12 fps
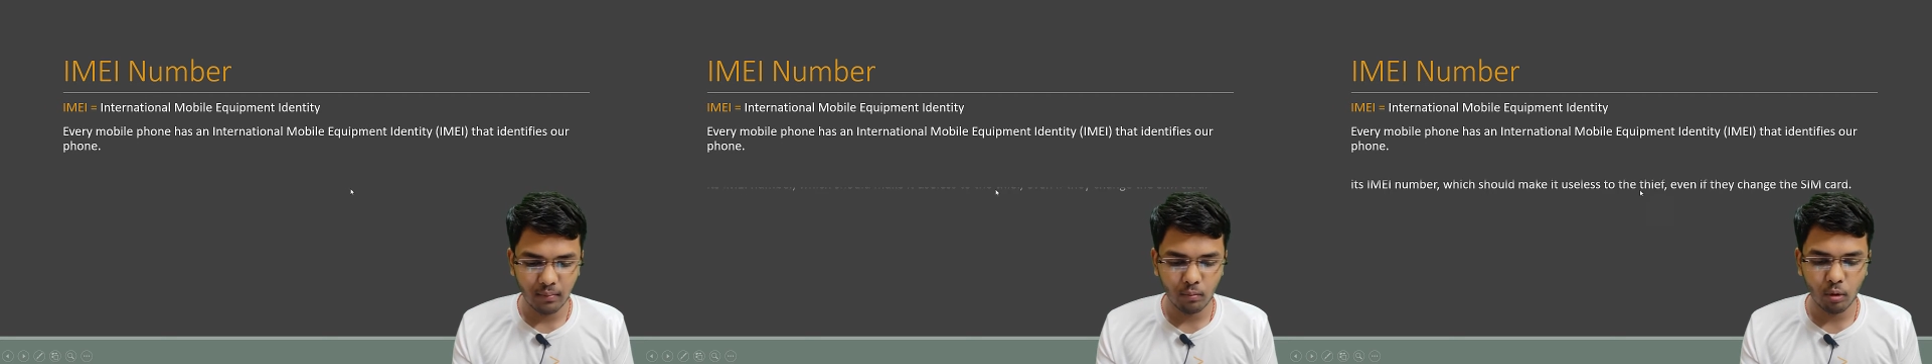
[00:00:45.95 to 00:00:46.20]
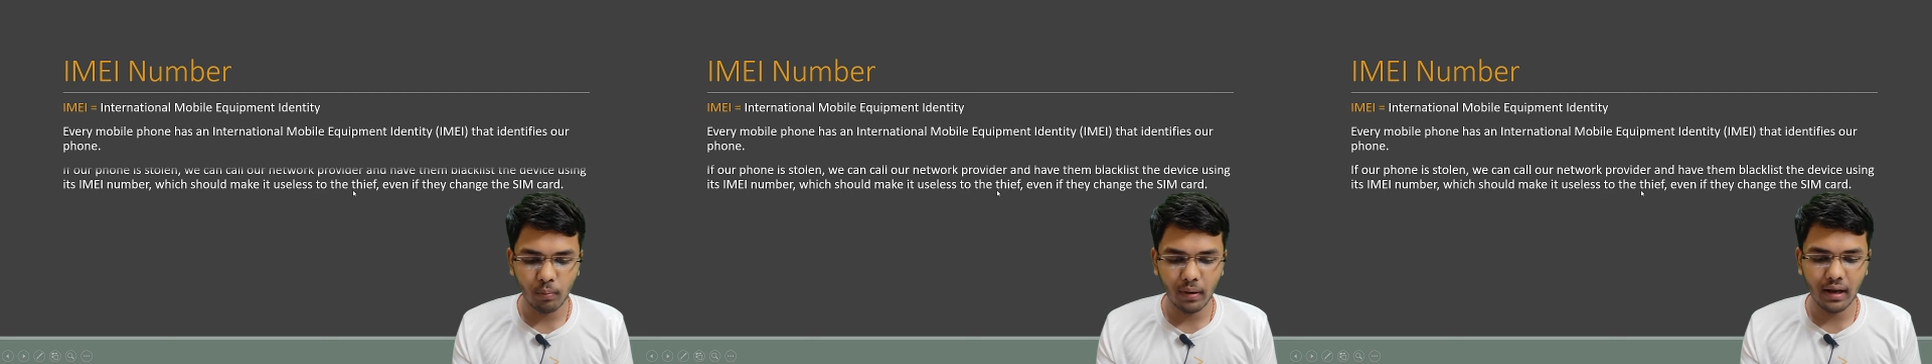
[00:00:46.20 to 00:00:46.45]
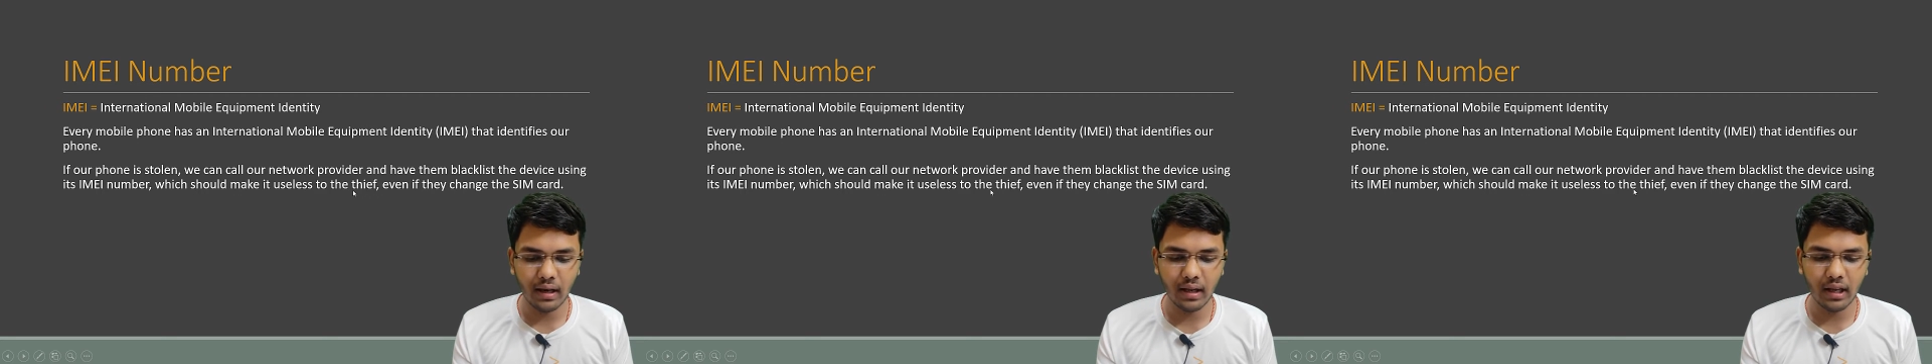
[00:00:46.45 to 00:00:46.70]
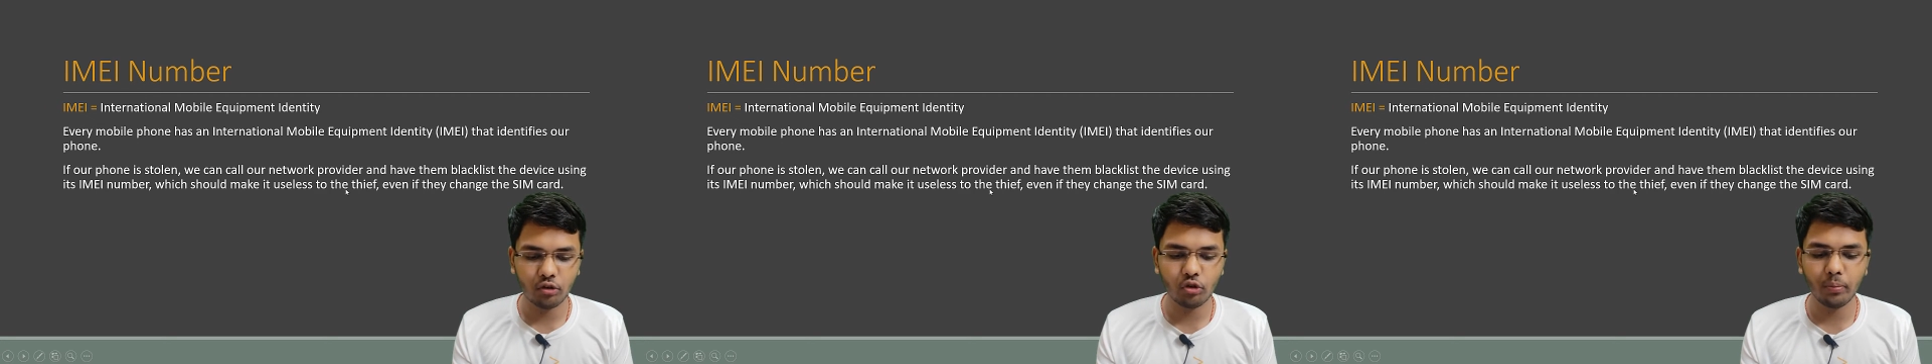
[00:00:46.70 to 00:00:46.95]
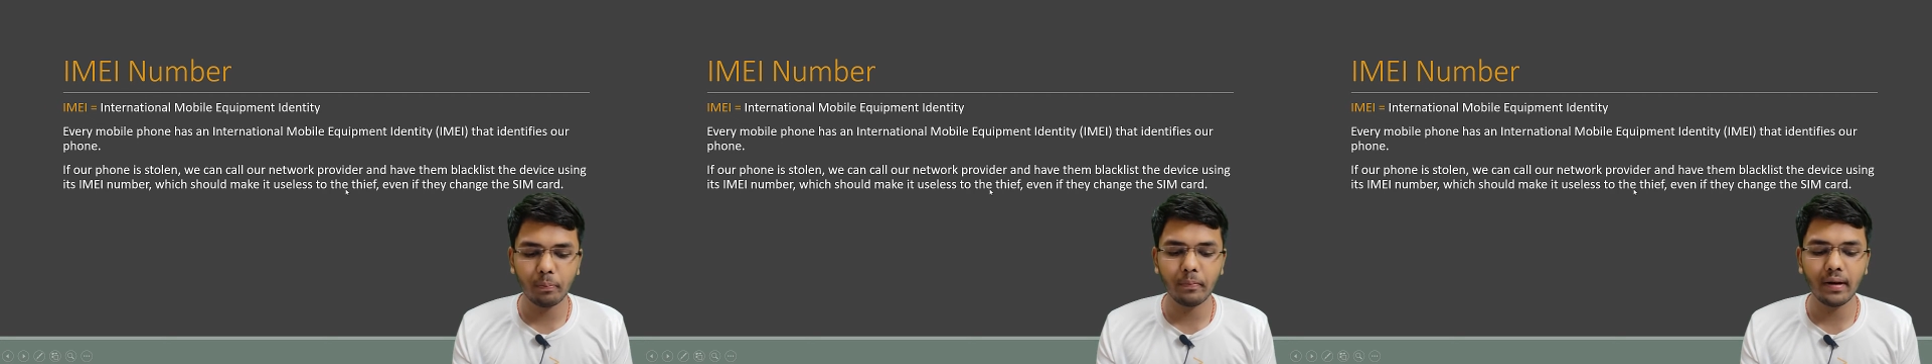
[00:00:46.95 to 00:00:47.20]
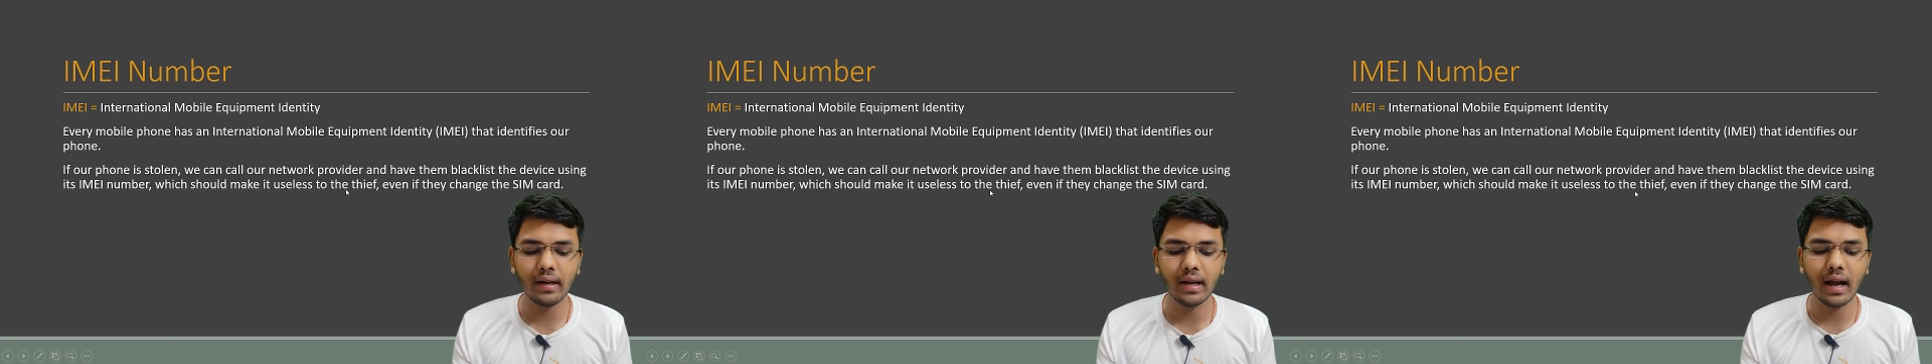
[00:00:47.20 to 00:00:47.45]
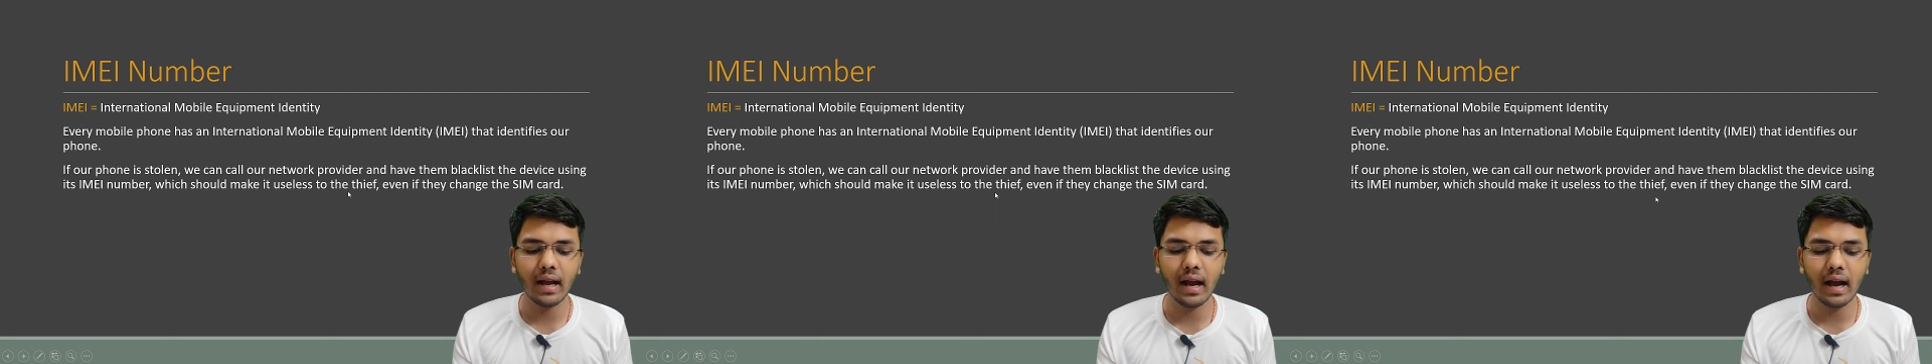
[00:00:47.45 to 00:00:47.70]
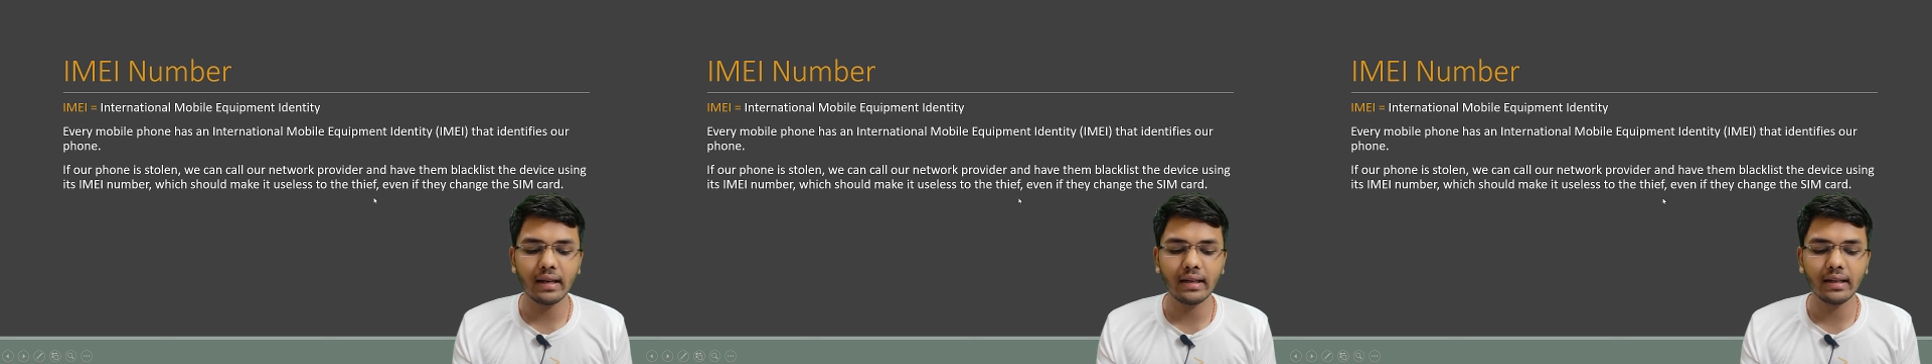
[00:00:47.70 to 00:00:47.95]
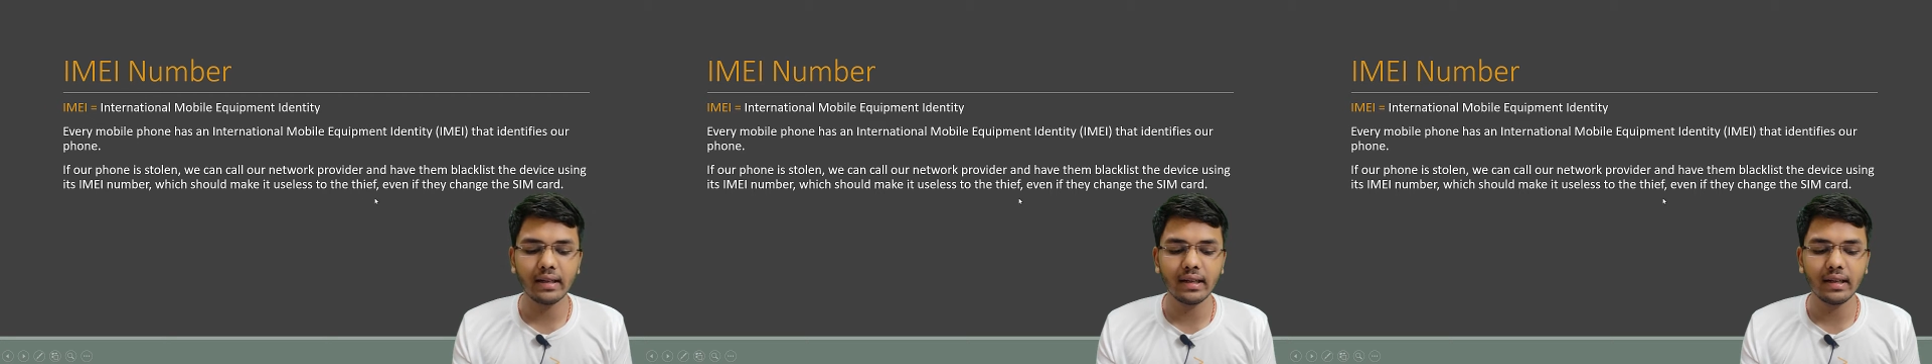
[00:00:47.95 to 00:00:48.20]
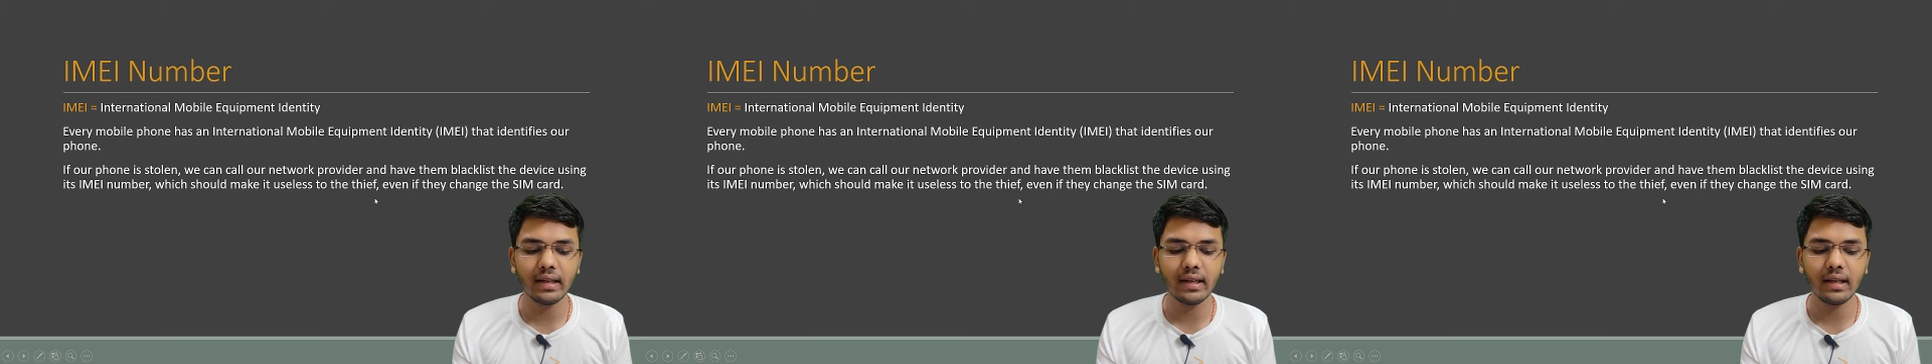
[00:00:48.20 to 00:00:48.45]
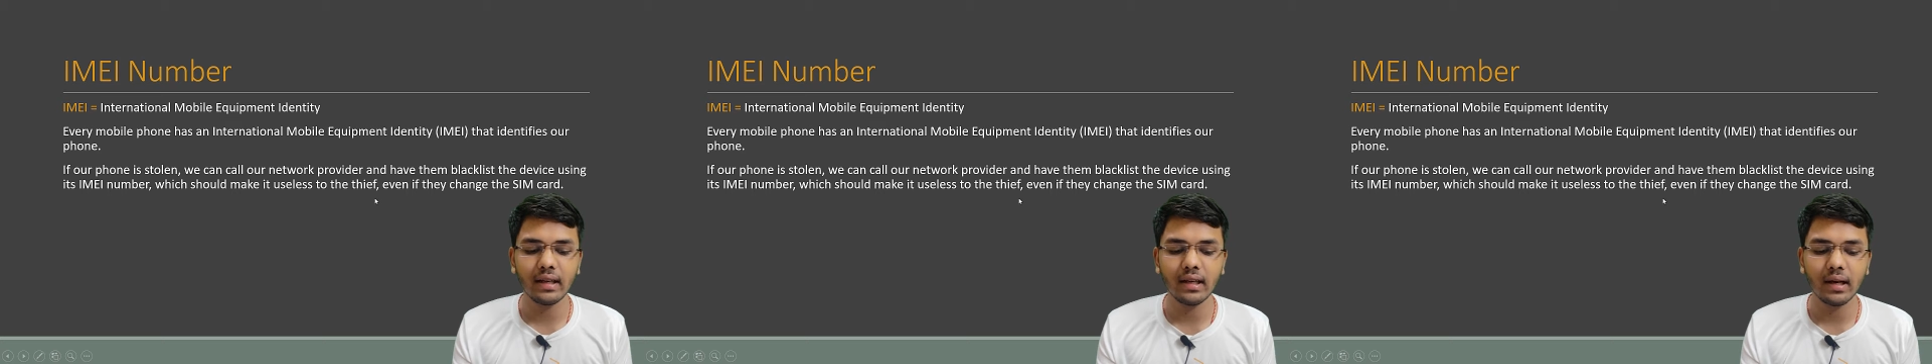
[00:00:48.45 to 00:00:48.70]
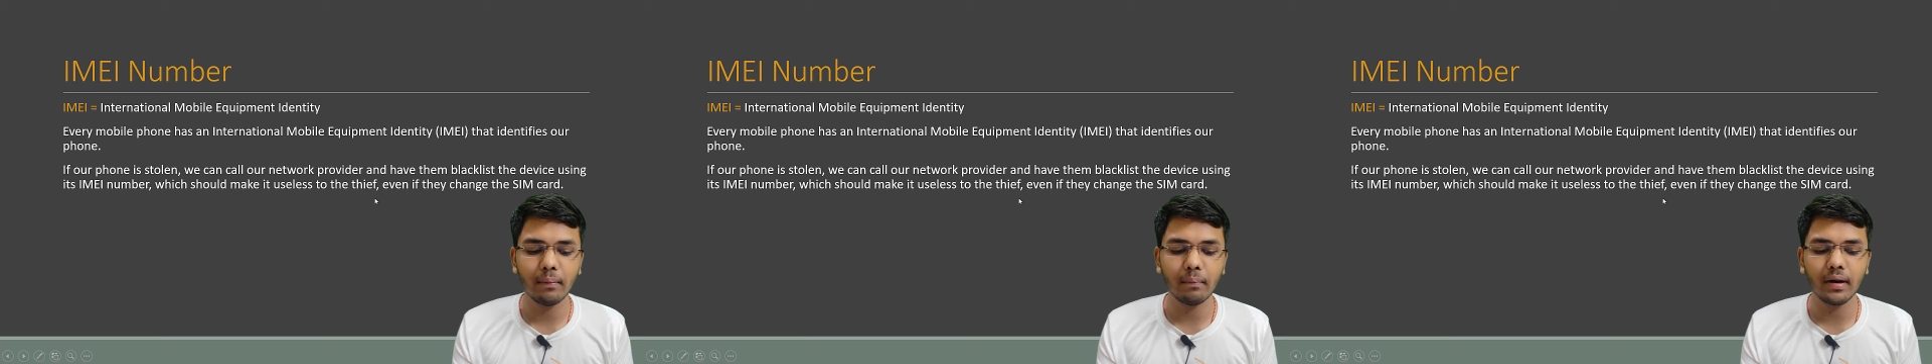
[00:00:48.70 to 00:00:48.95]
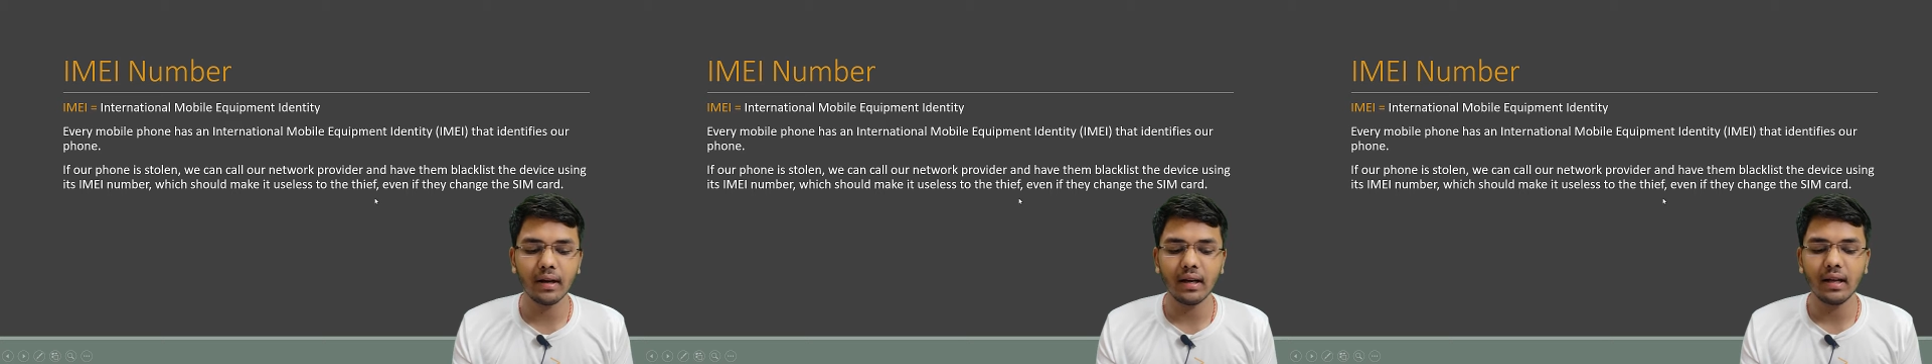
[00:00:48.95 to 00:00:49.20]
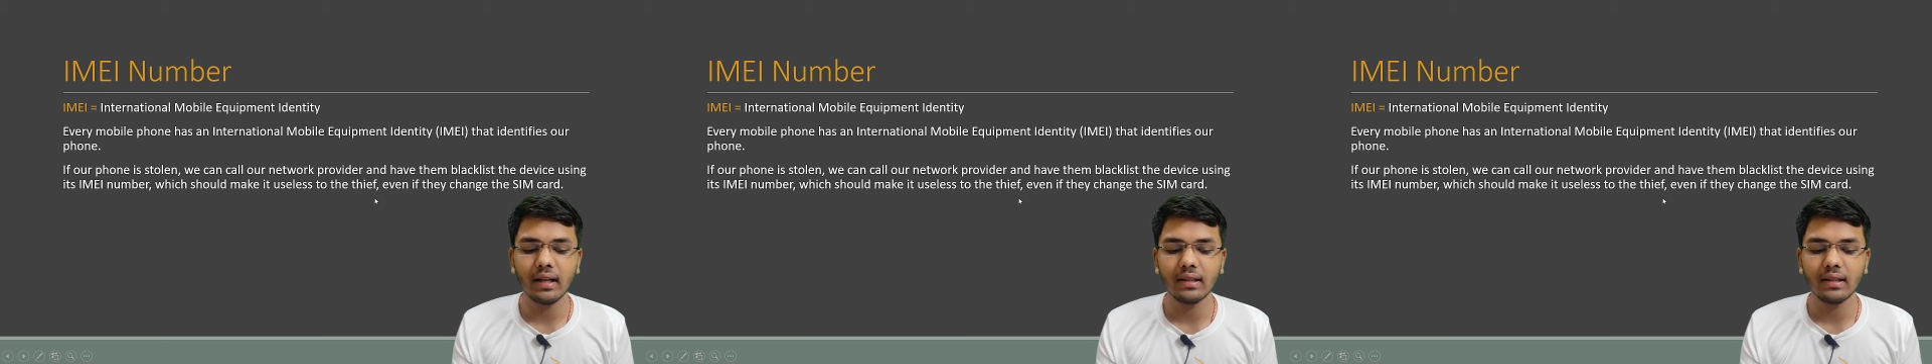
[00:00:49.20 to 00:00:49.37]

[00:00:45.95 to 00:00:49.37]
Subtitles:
Mobile Equipment Identity number